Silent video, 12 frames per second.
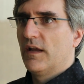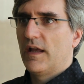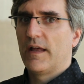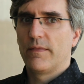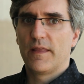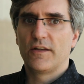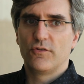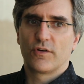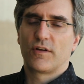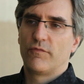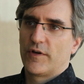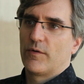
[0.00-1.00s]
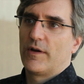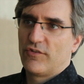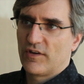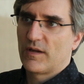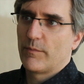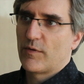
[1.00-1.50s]
and then your
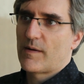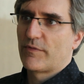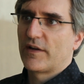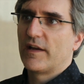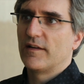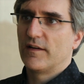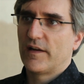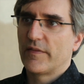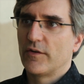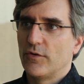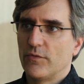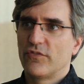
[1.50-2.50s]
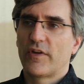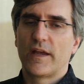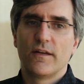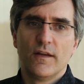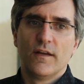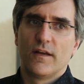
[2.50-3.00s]
configuration can be replicated on the new site.